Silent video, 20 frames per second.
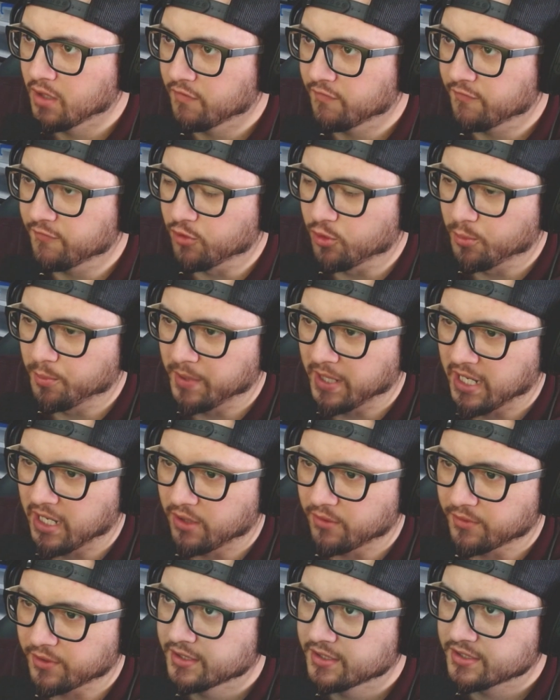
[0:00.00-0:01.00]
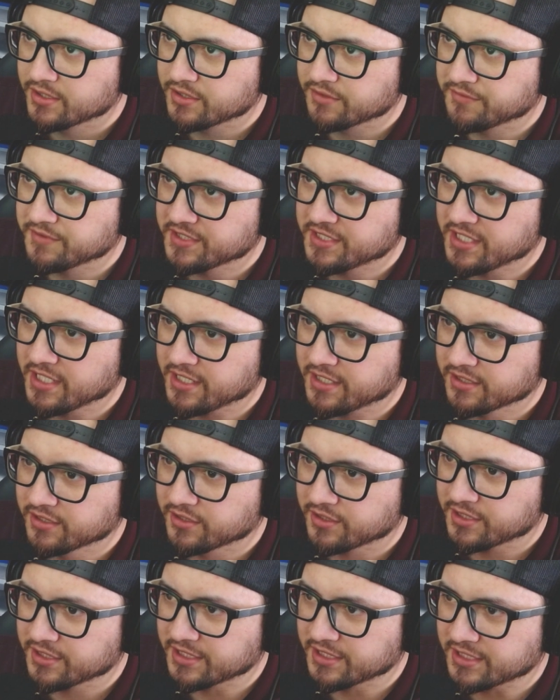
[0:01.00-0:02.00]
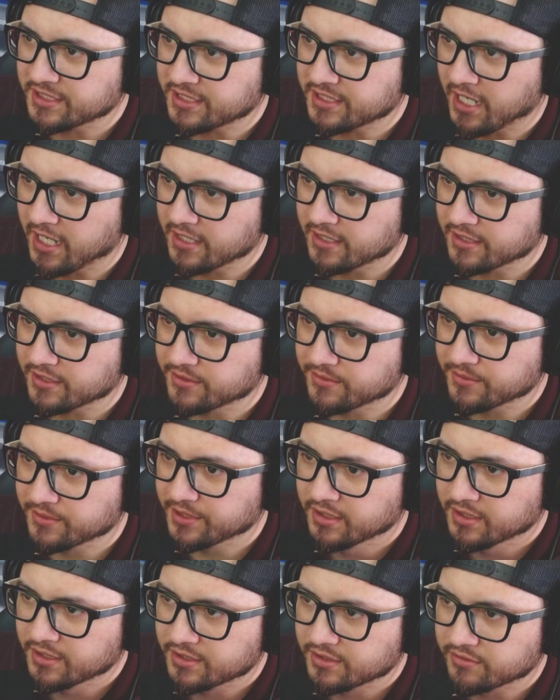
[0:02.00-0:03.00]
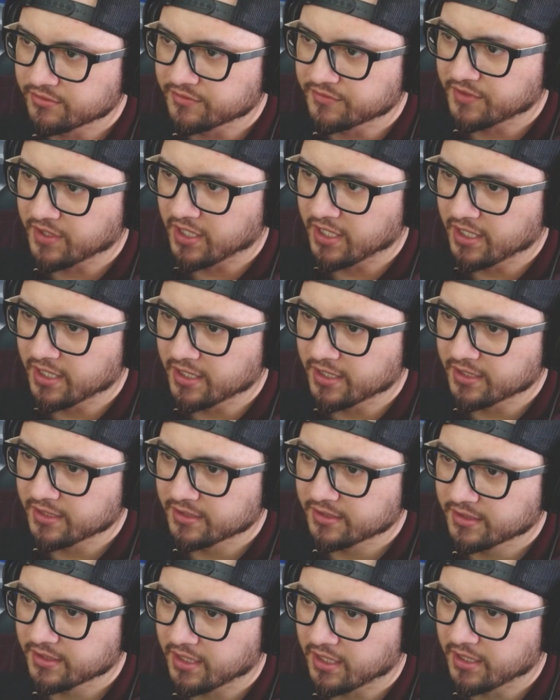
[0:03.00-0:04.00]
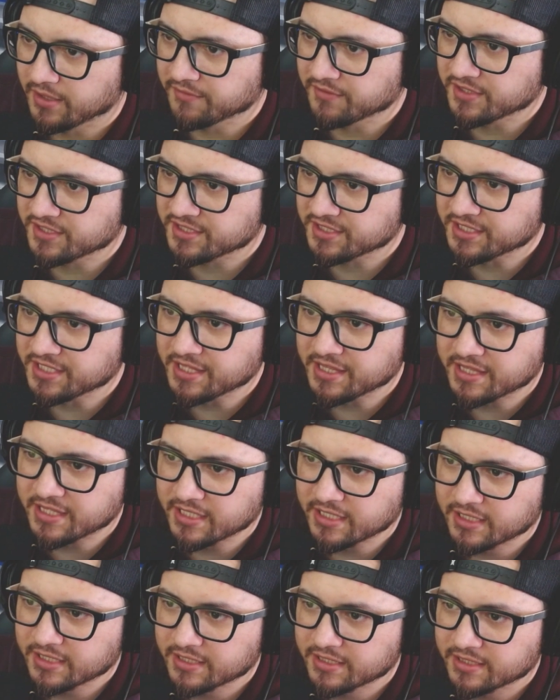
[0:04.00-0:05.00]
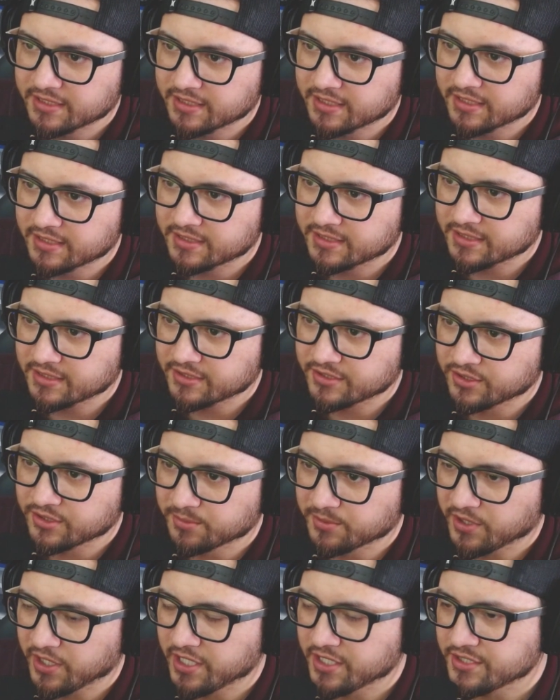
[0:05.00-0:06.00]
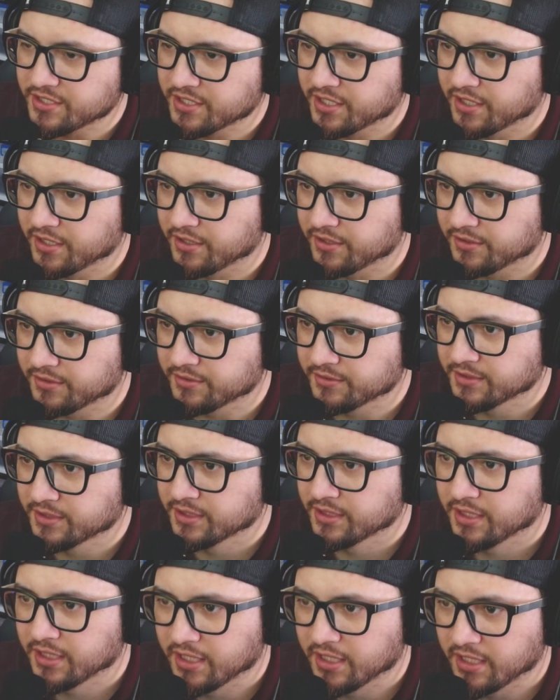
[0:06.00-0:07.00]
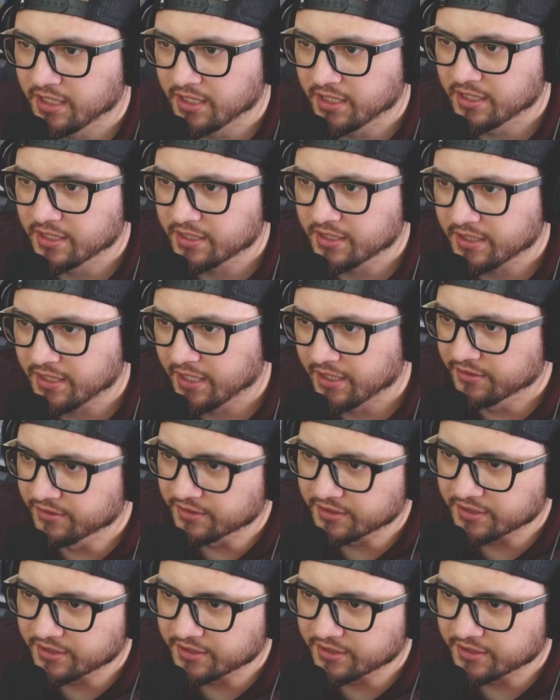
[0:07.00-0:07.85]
Full Power. So if we take a look at these categories, so we've got obviously this Super AGL, Kale and